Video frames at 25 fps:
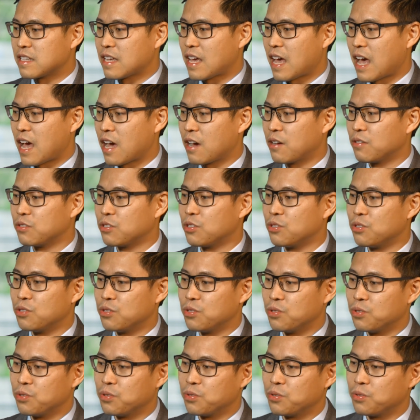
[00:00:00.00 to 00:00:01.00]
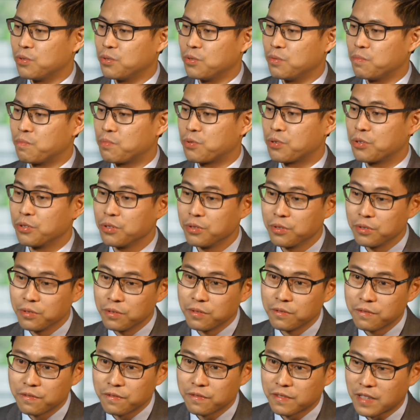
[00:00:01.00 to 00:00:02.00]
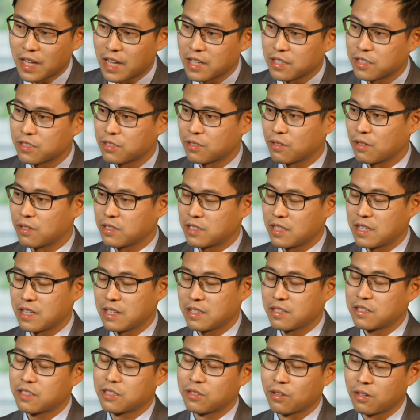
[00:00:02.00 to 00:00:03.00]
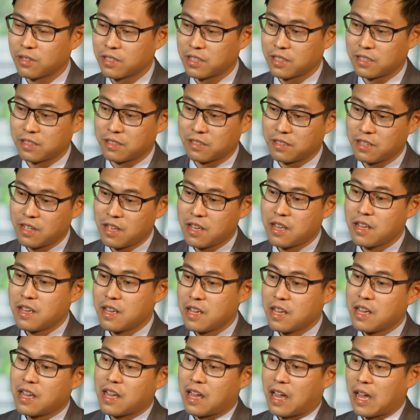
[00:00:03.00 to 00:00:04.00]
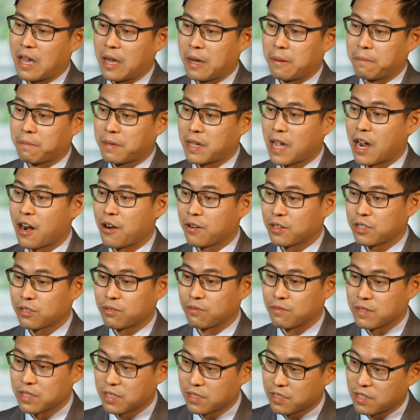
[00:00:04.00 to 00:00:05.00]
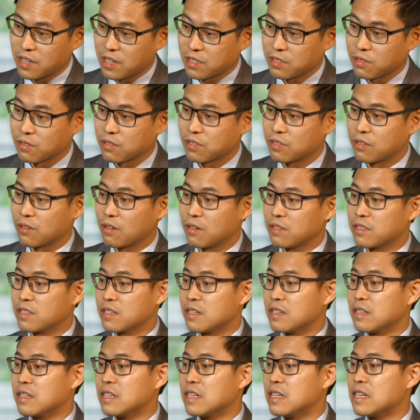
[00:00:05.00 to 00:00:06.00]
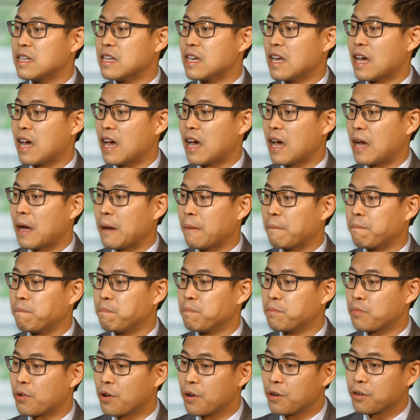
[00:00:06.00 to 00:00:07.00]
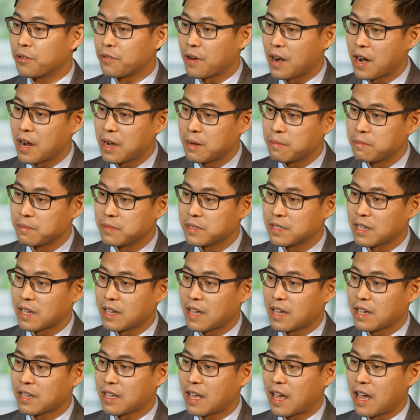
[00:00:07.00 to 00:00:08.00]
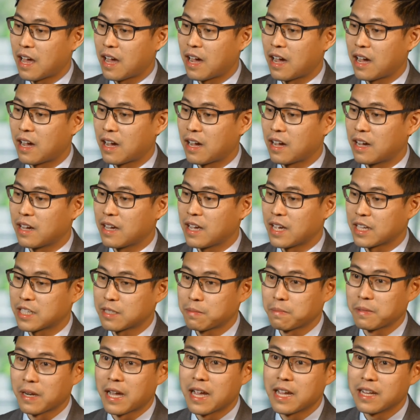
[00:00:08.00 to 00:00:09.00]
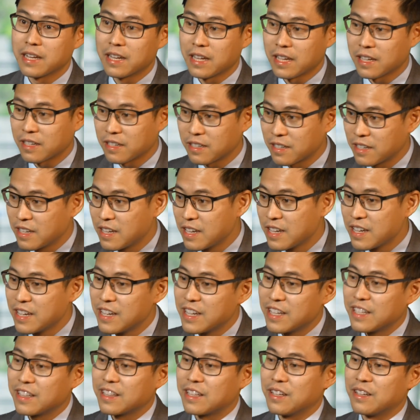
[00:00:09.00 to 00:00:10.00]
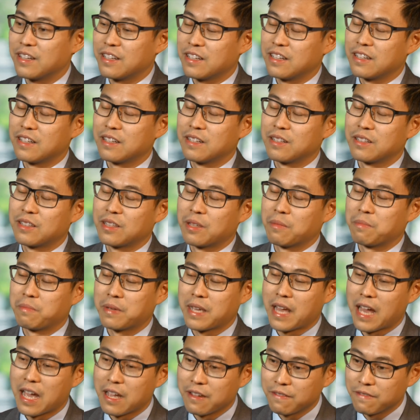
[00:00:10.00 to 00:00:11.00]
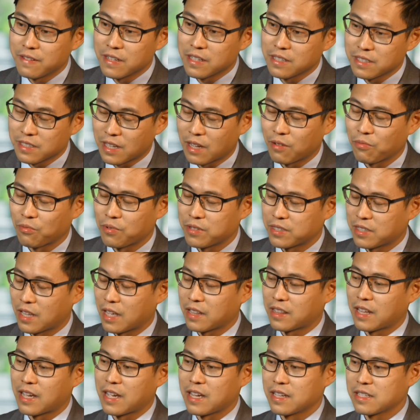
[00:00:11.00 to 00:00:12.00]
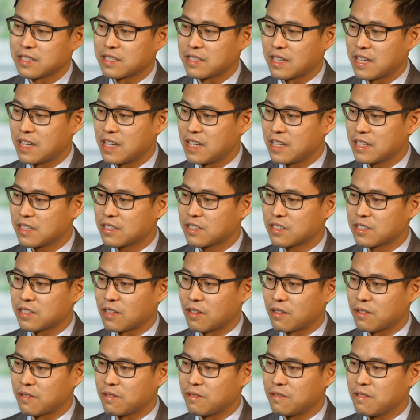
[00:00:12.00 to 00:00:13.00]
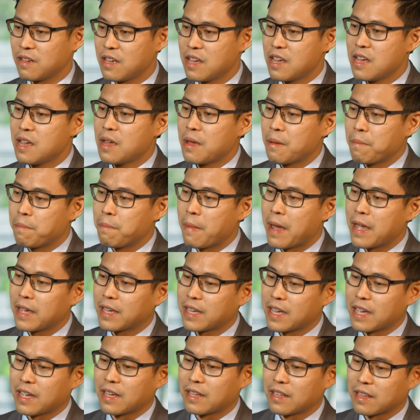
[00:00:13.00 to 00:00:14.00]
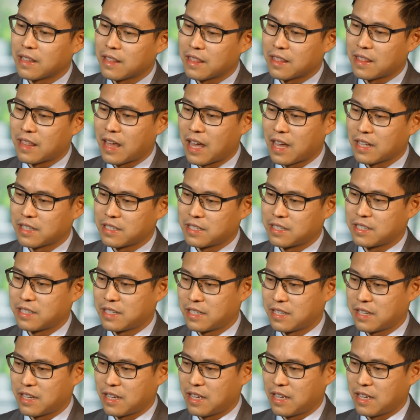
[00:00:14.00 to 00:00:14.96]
how do you prove that certain characteristics or certain programs are explaining the behaviours that they are seeing. So making that